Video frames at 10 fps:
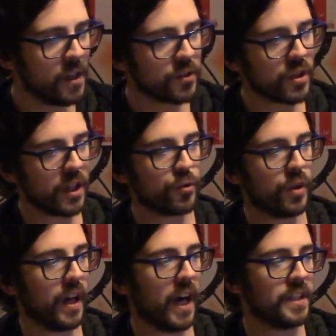So that's
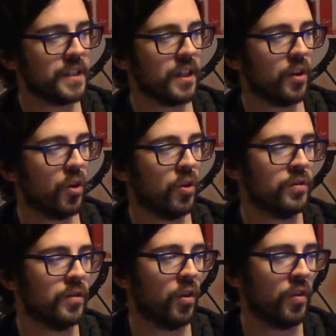really handy
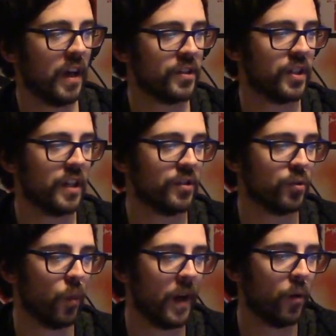on that side
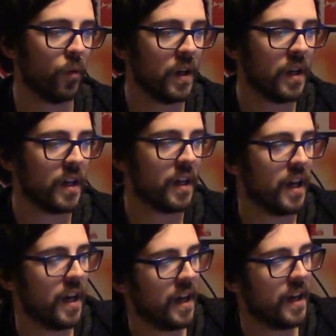as well.
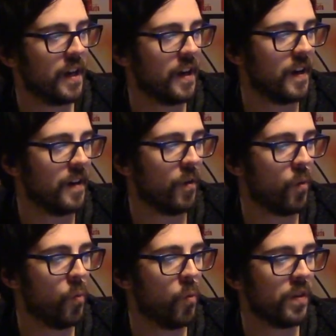
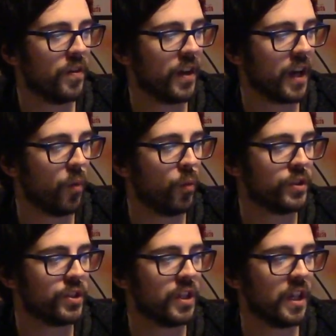One thing I
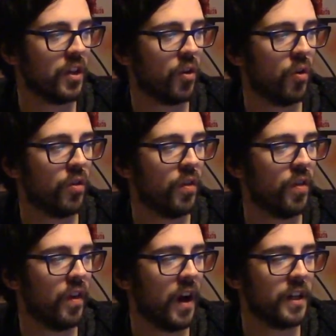would say on
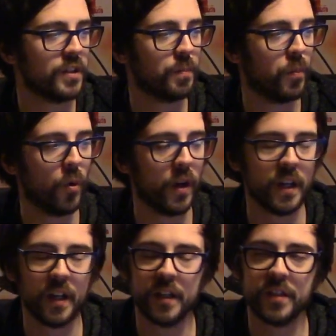that
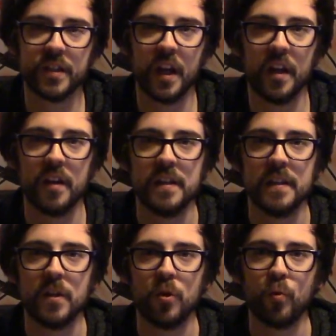point is that
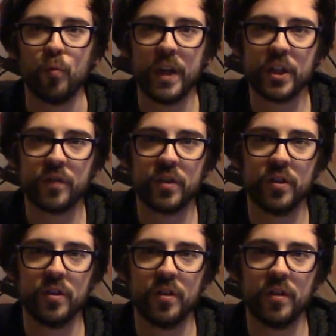Rage of
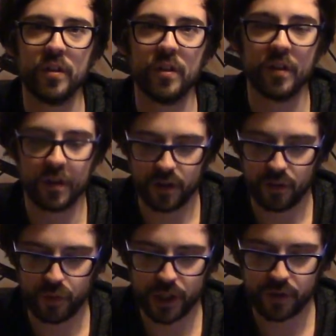
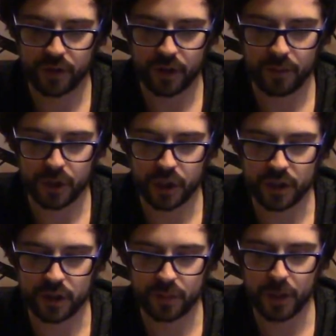the
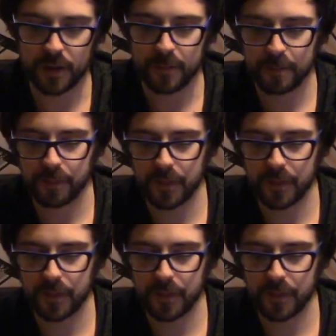Machine Spirit.